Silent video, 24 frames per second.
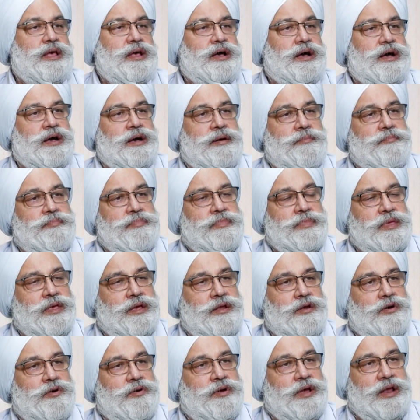Um,
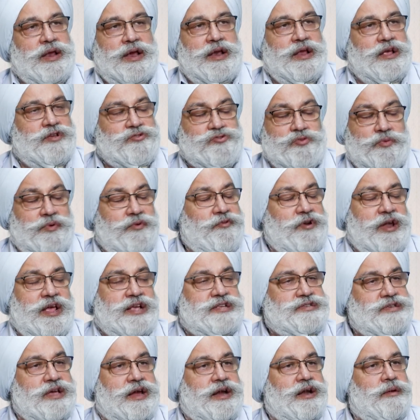you know, in India, so we're very
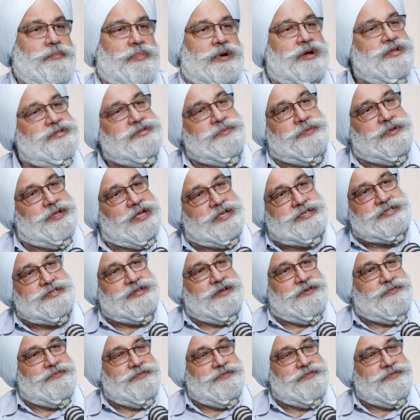excited about mm. some of that stuff.